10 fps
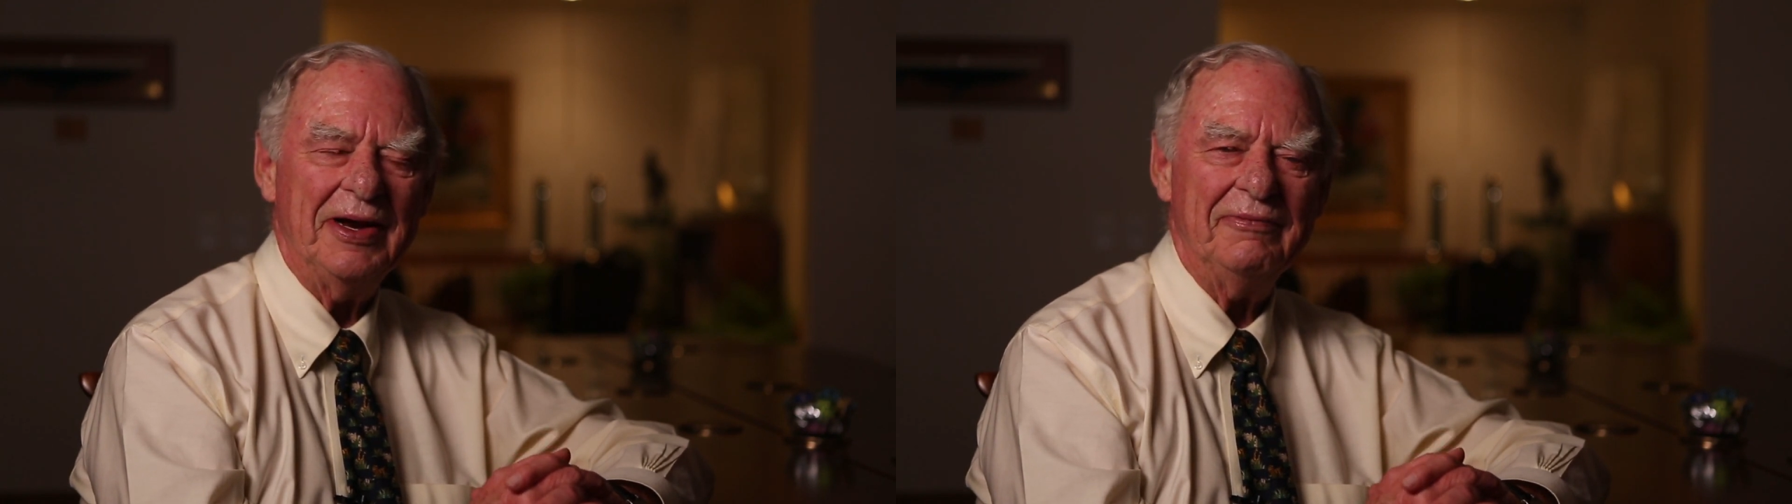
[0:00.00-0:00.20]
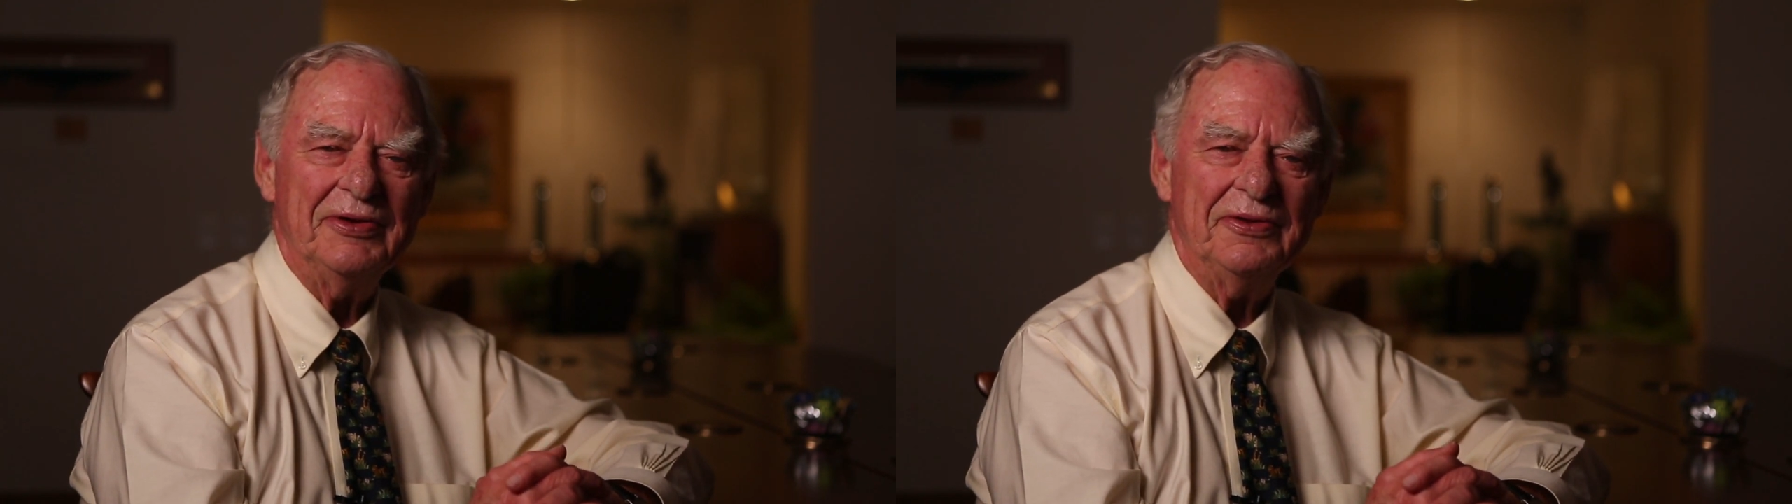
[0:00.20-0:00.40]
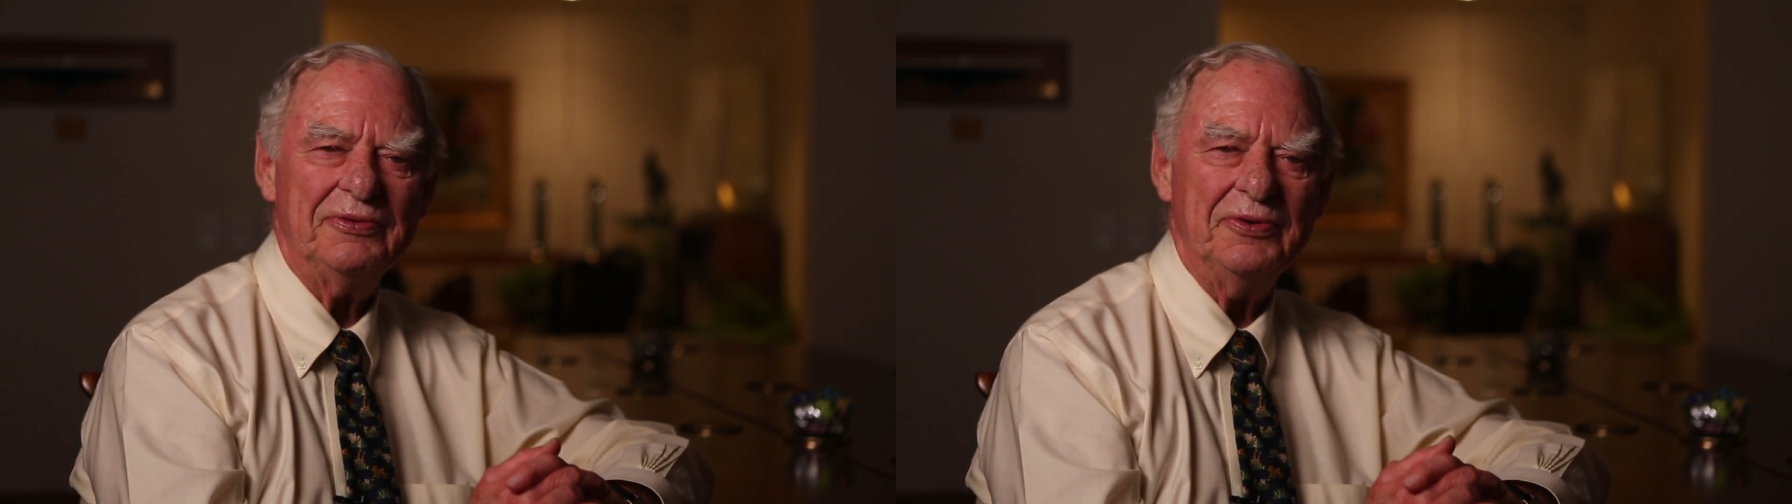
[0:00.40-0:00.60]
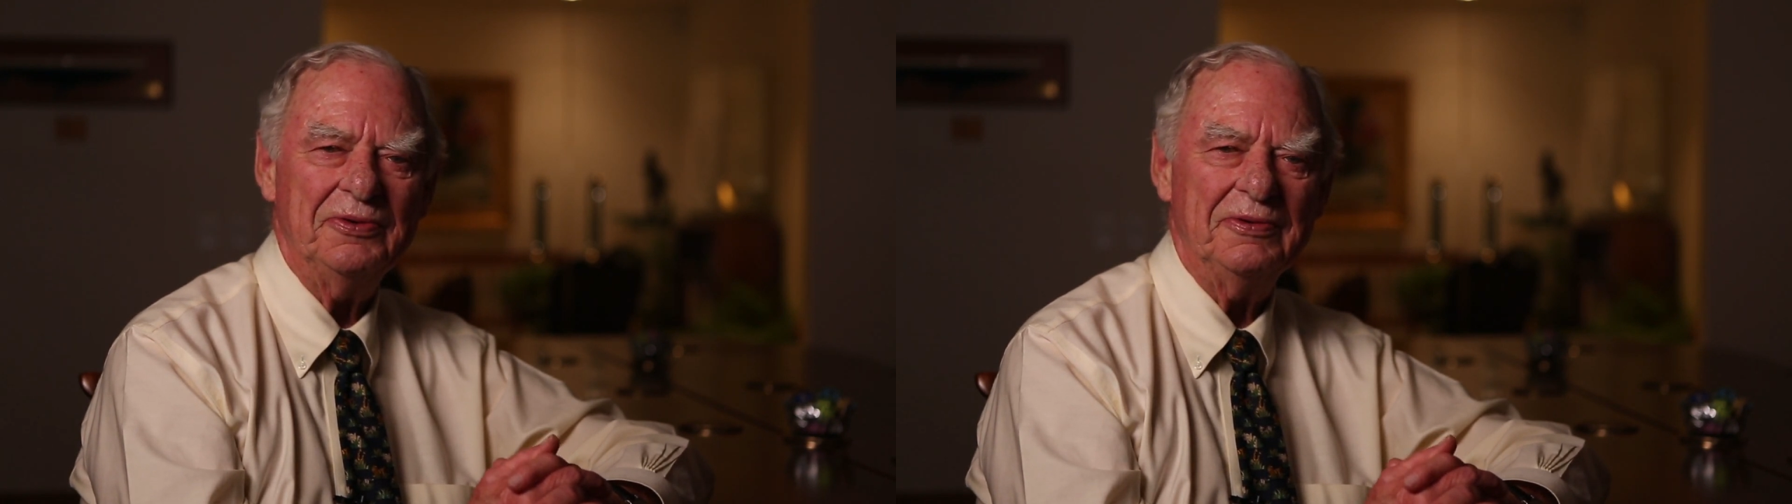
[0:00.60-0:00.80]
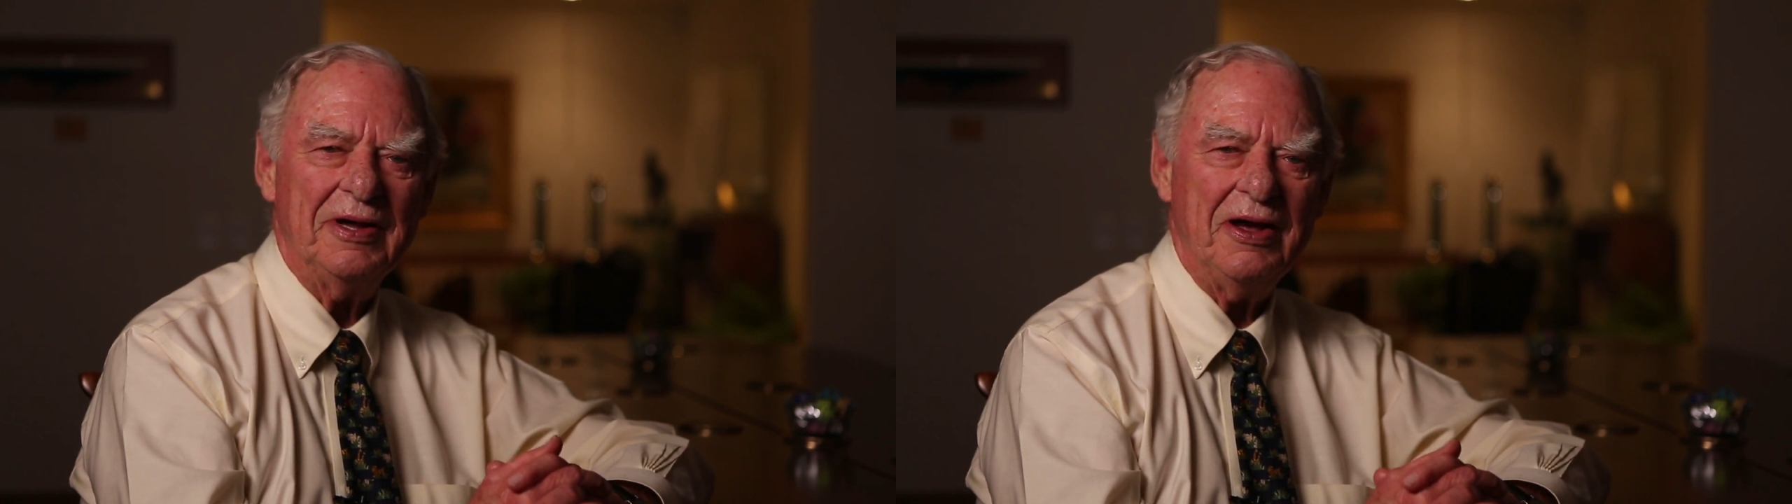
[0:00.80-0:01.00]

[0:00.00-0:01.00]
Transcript: never through.